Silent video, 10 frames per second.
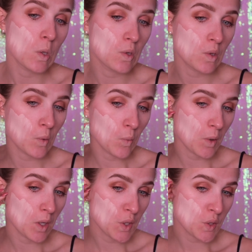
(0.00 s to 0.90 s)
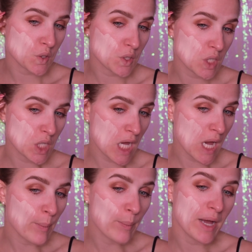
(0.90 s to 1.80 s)
You can really see
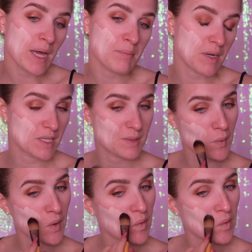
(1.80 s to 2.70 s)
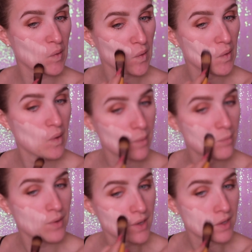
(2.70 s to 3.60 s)
how bad my spots are.
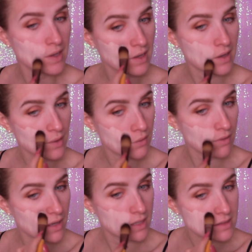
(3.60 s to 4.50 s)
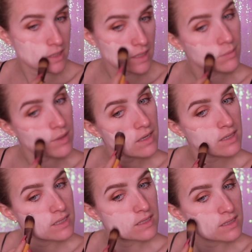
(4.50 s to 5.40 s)
I'm breaking out crazy,
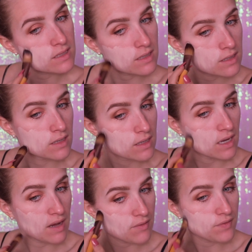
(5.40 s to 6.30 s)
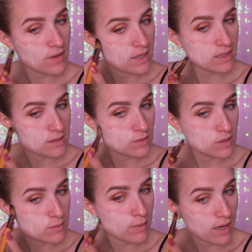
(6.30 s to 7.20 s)
but I have a feeling it's
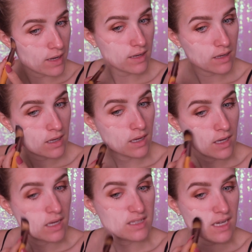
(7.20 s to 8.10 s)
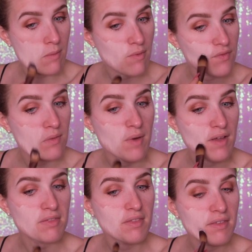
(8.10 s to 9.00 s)
because my time of the
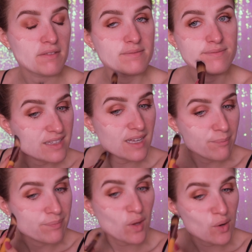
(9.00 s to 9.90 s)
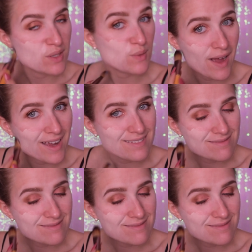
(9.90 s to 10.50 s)
month is on its way.